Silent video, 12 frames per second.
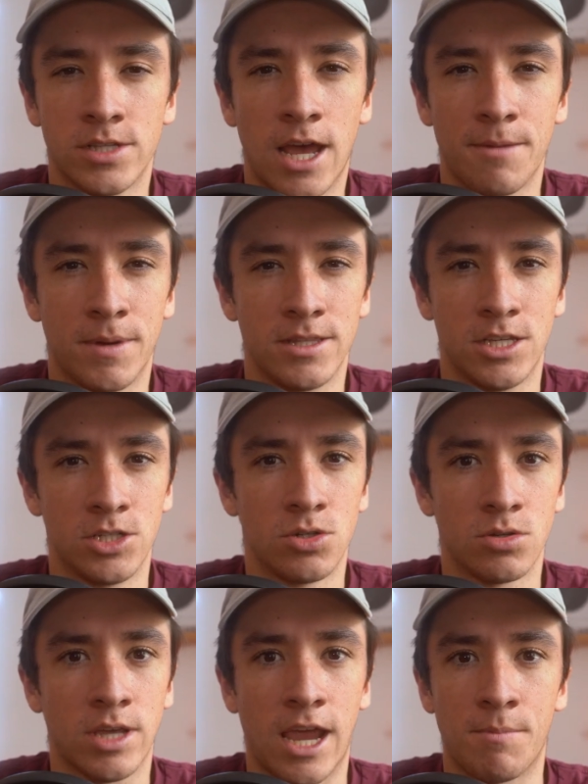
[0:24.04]
had my
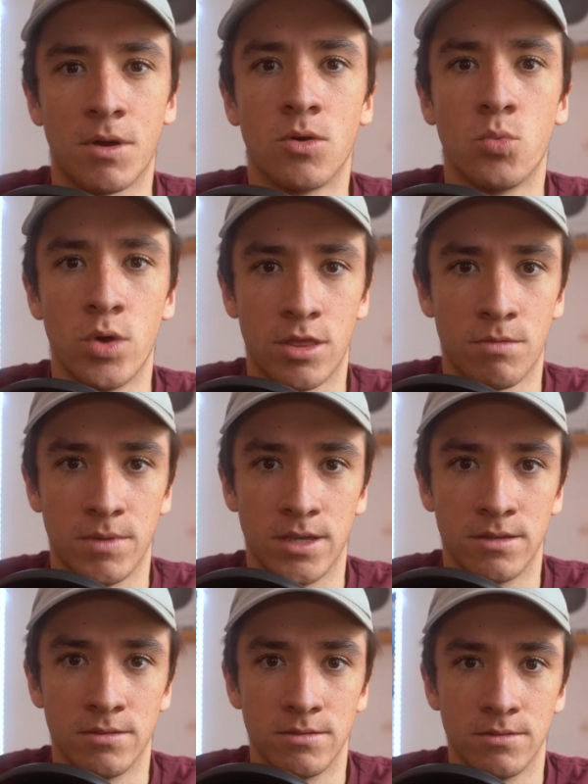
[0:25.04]
digital camera with me.
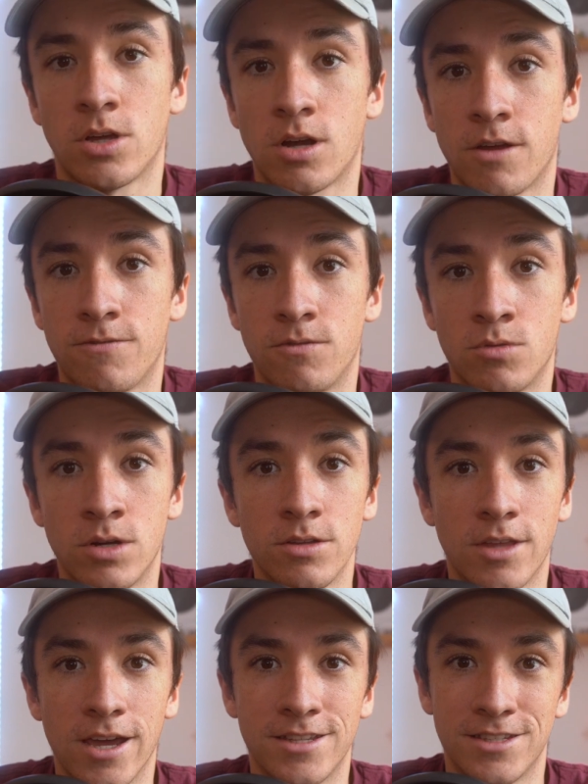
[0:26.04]
So I start off real
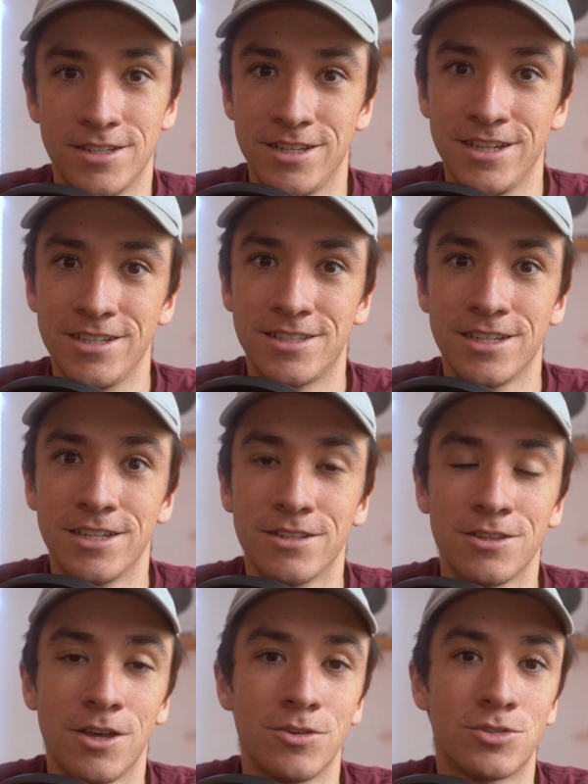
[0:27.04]
nice and easy,
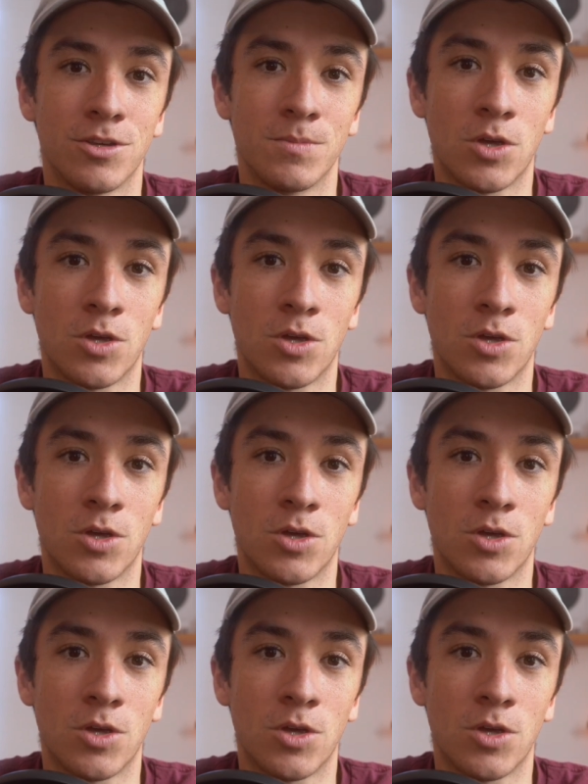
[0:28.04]
load some